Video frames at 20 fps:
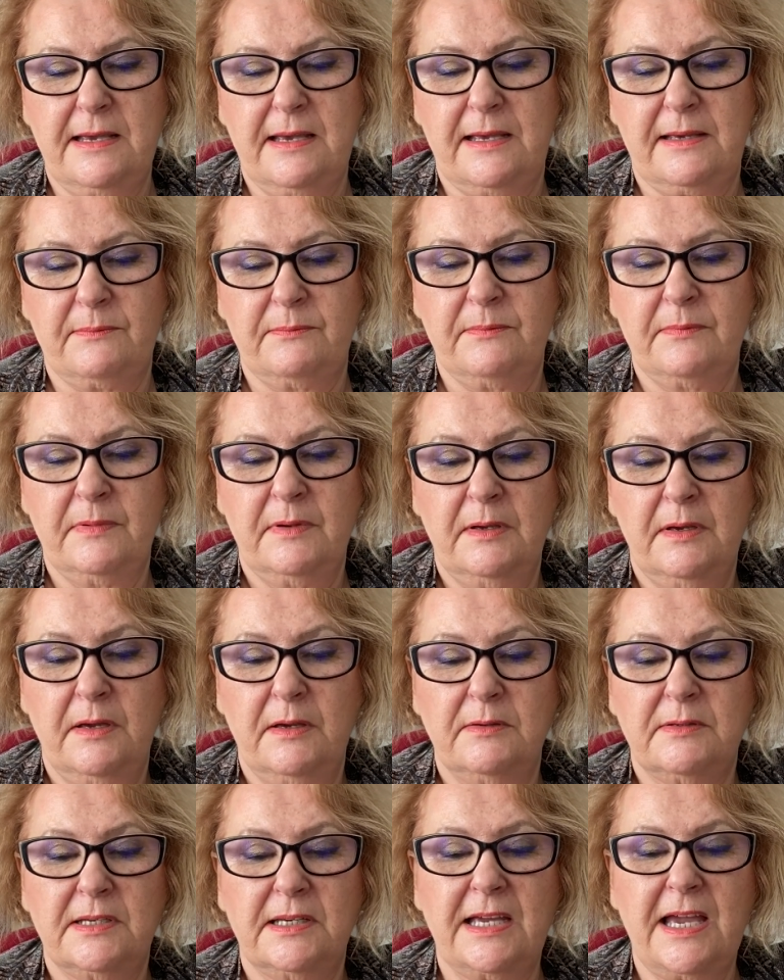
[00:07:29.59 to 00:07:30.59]

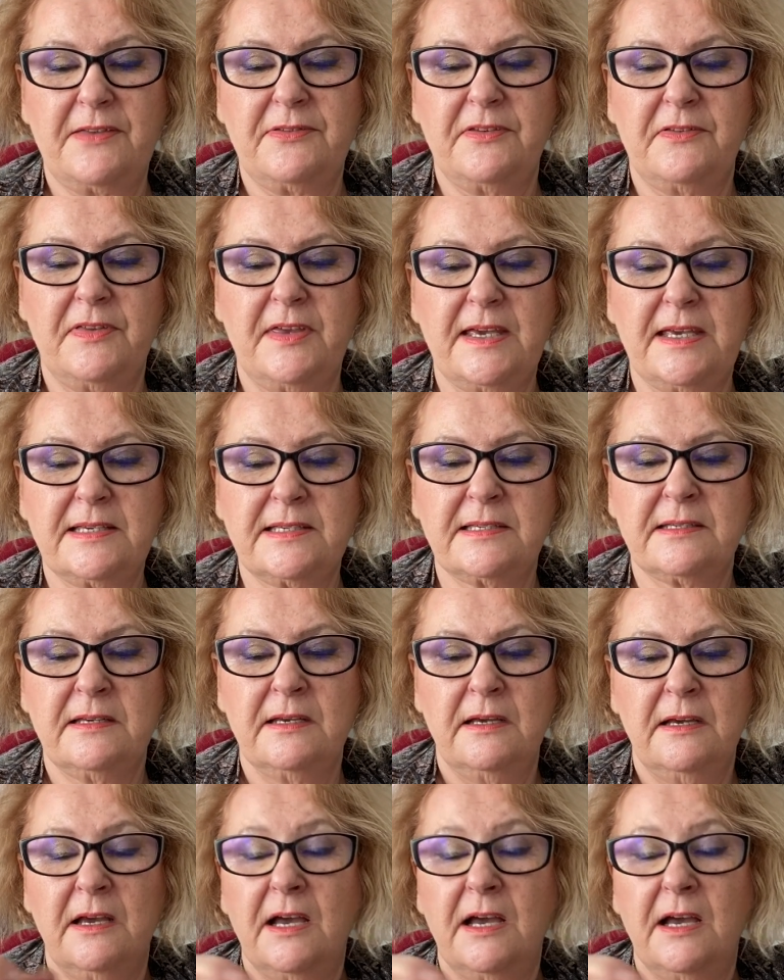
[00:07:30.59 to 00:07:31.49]
to gather this,